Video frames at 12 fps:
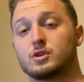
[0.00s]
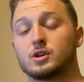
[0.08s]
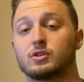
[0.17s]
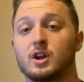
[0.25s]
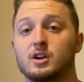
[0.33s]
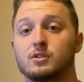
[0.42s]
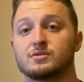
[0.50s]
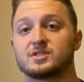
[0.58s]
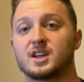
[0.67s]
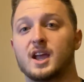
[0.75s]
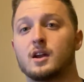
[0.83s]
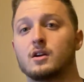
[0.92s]
can create your own
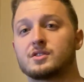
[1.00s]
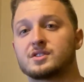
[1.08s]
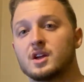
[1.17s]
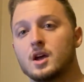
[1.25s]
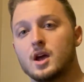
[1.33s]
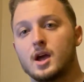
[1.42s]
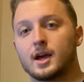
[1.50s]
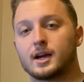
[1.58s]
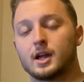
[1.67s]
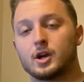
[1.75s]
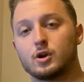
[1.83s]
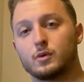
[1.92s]
scanners and
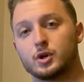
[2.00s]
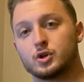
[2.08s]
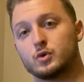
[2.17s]
kind of know what you're